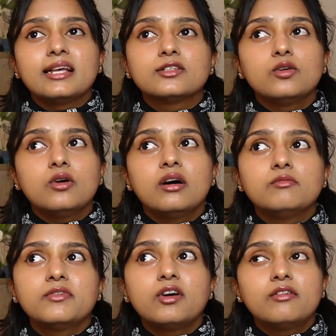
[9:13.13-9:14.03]
So
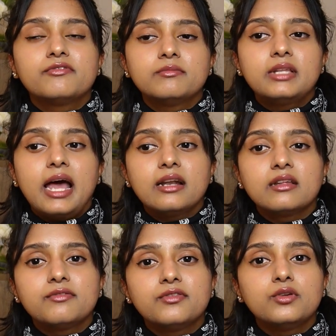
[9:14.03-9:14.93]
moving on from that,
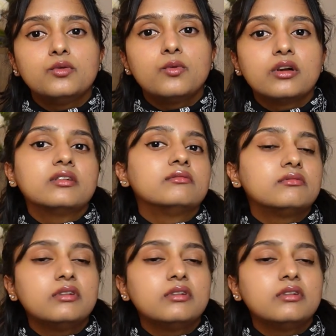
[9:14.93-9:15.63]
if you want to